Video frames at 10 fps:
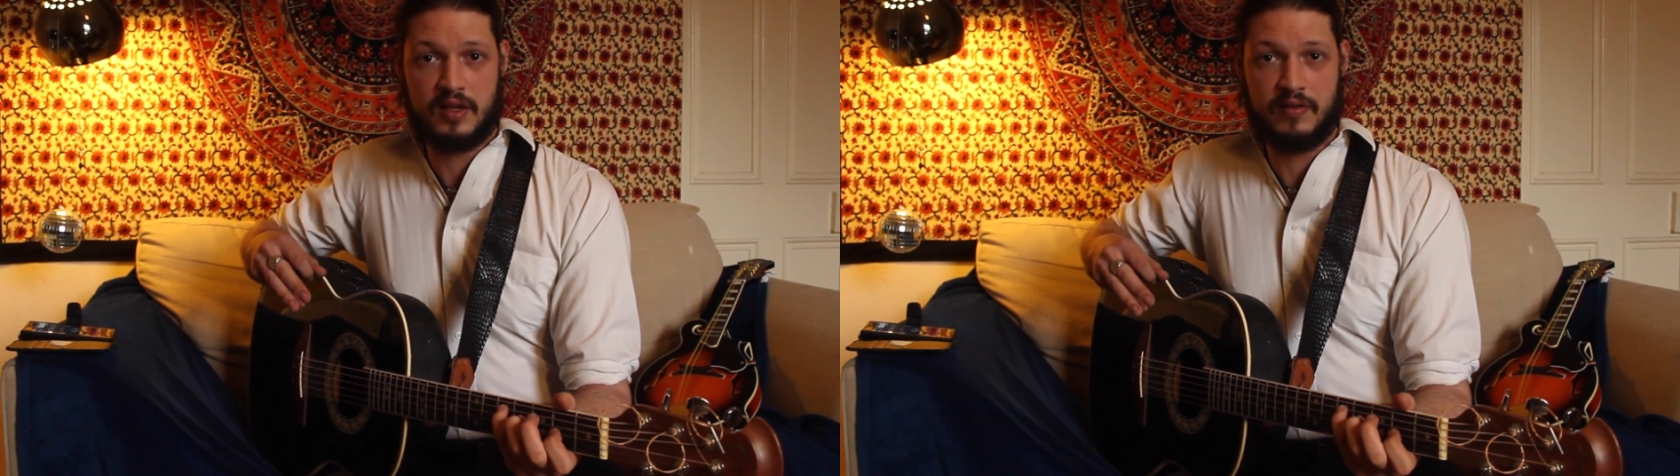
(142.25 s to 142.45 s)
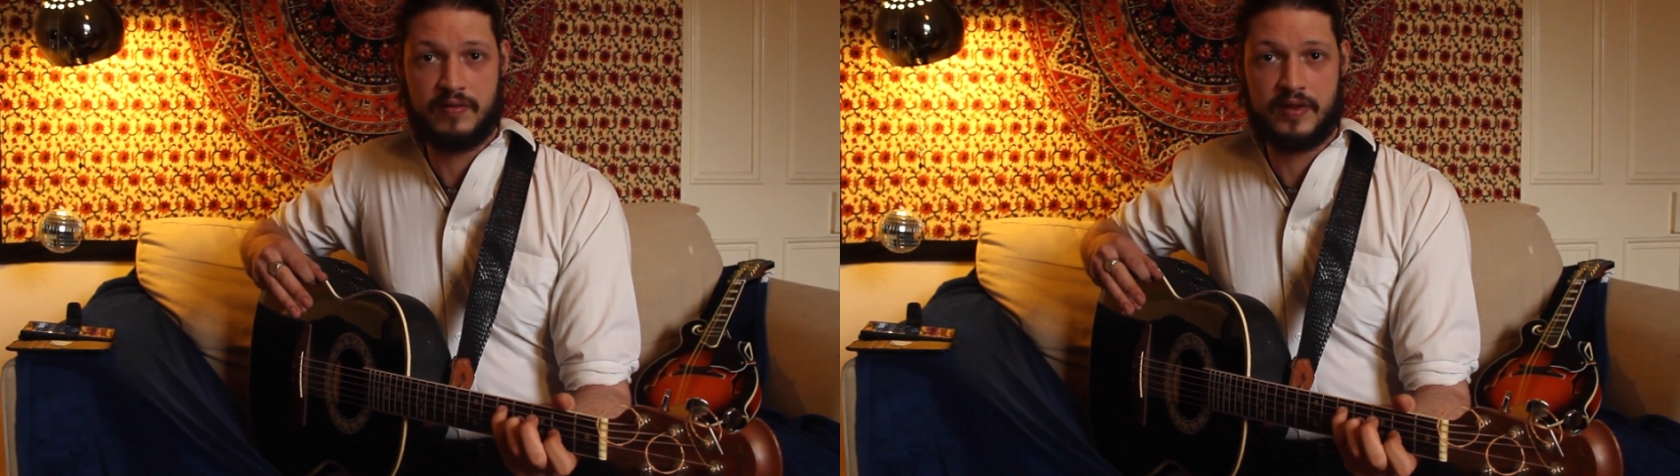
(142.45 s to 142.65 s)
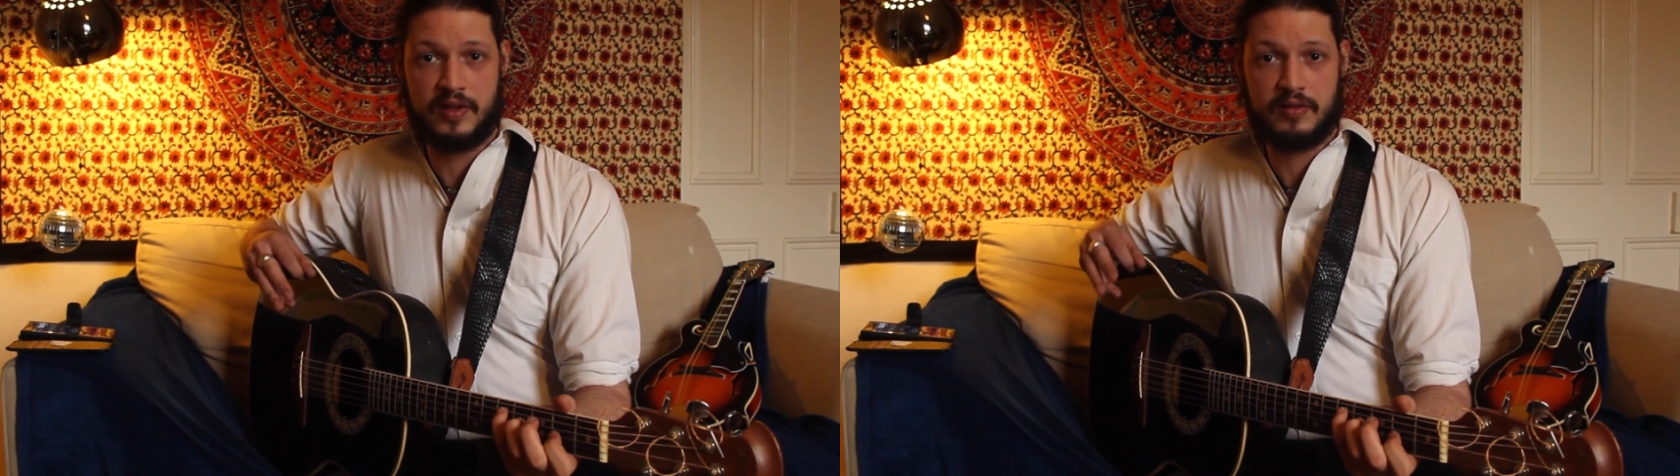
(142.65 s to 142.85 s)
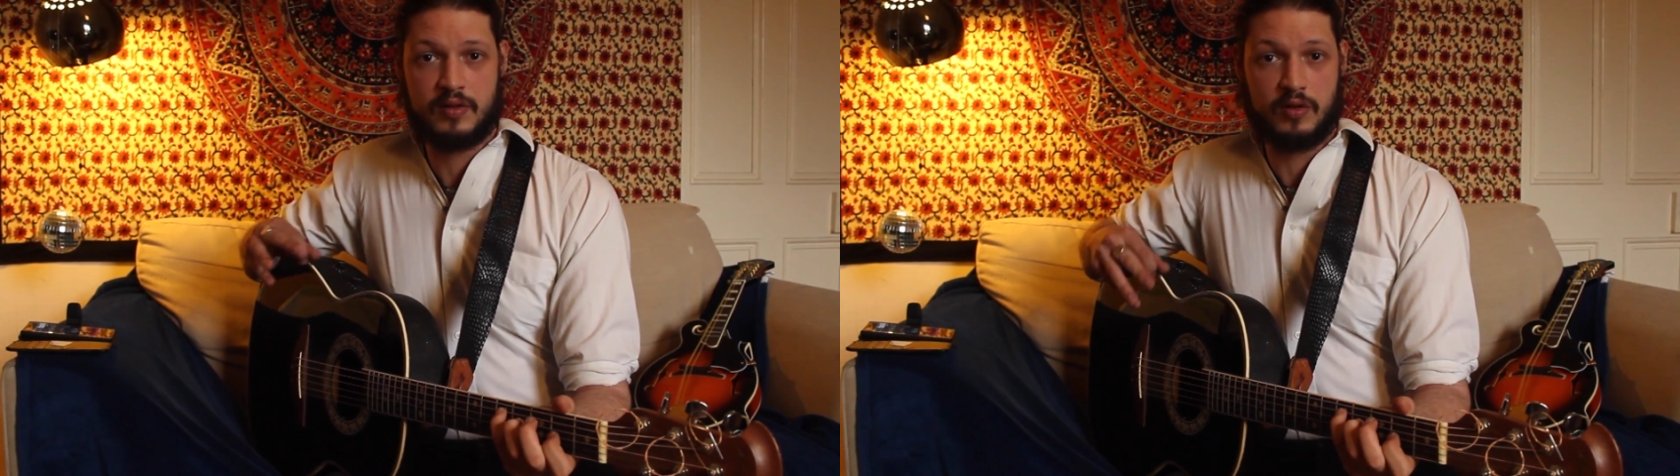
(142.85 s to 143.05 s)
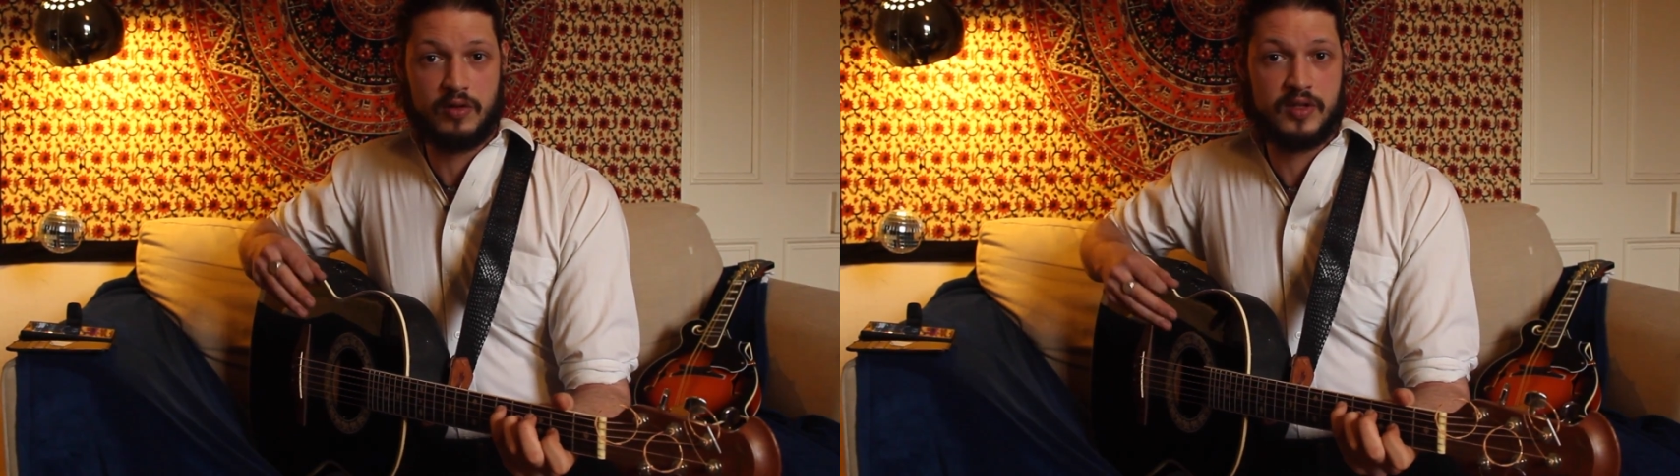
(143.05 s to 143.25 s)
of the
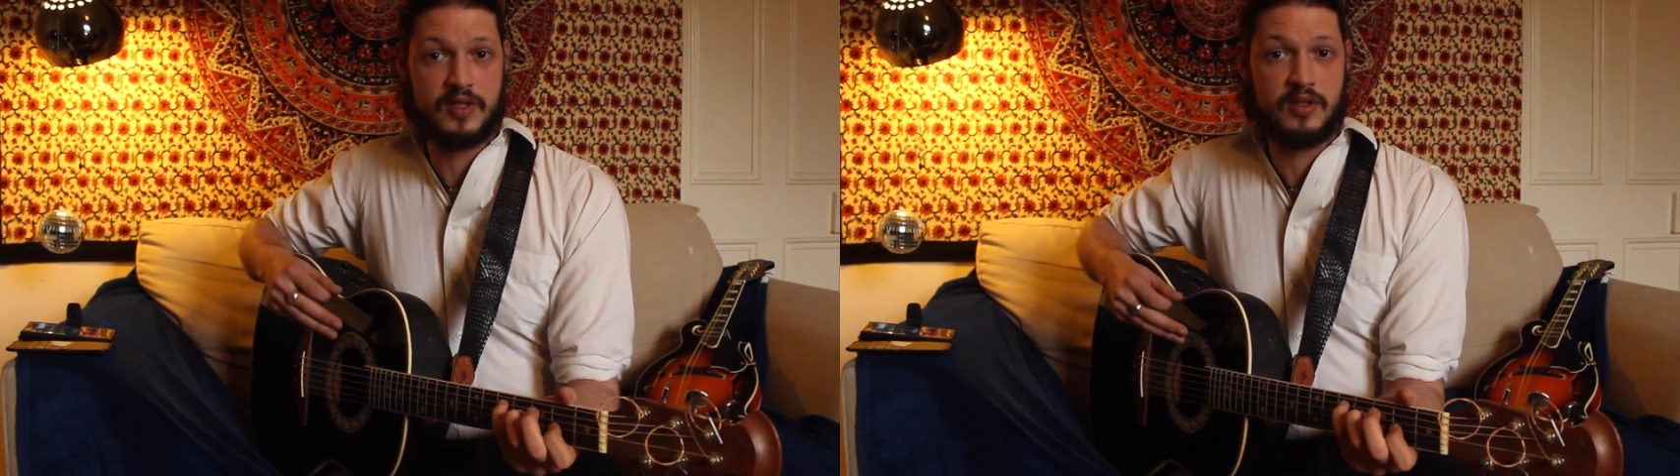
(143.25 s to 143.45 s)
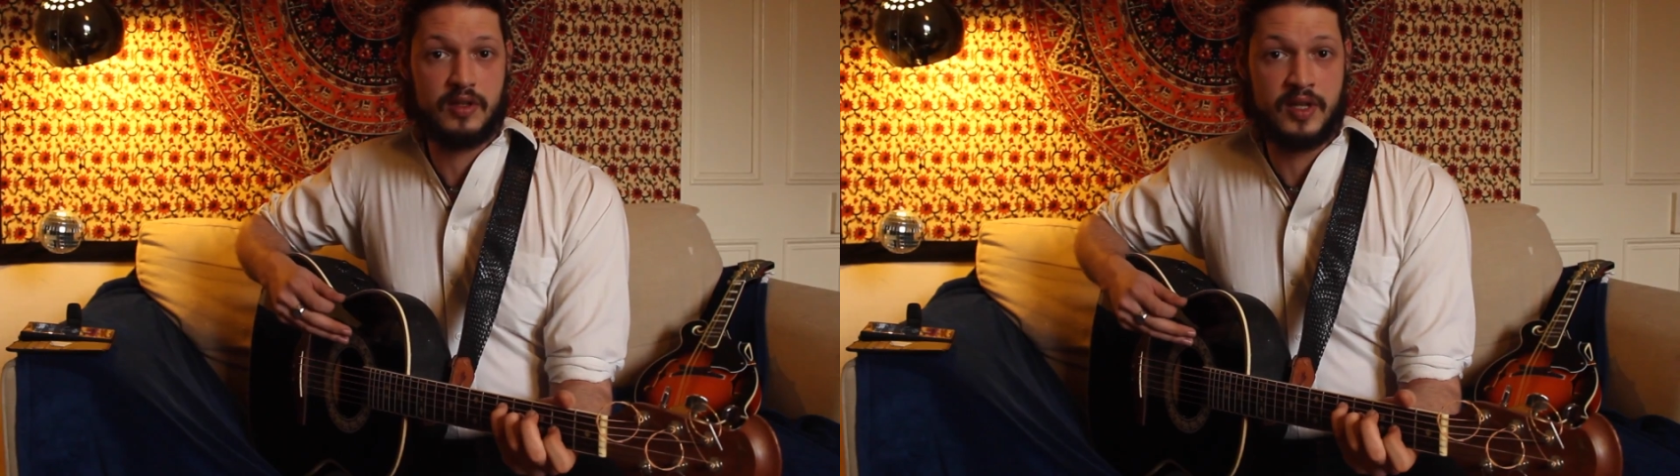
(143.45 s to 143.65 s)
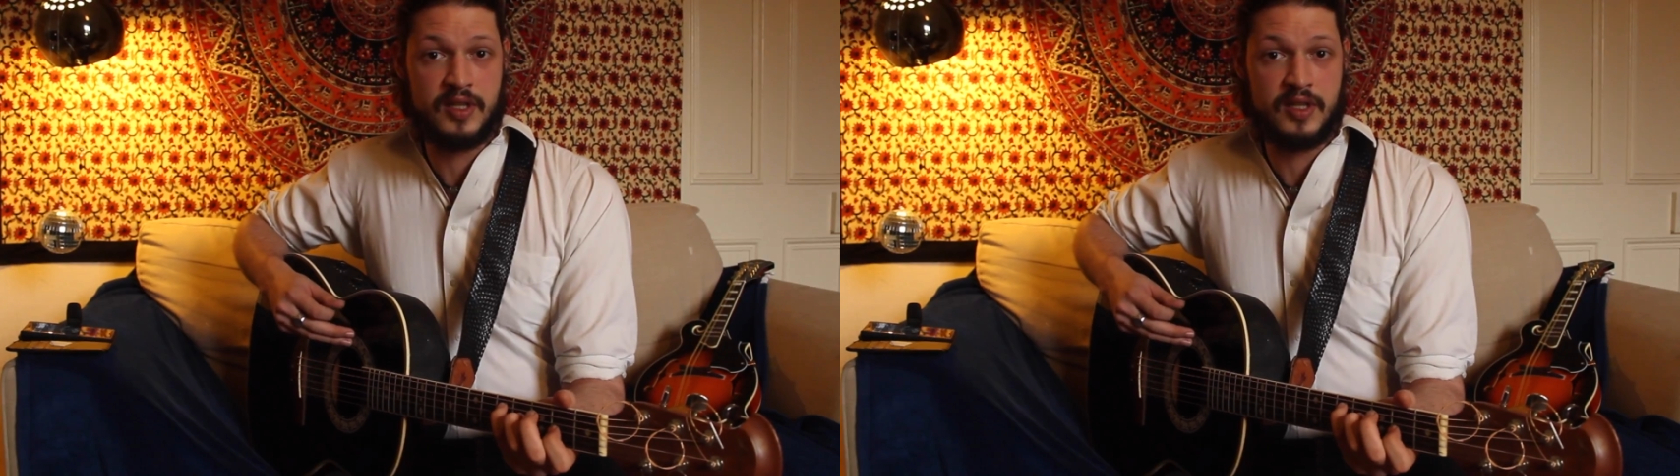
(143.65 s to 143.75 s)
chords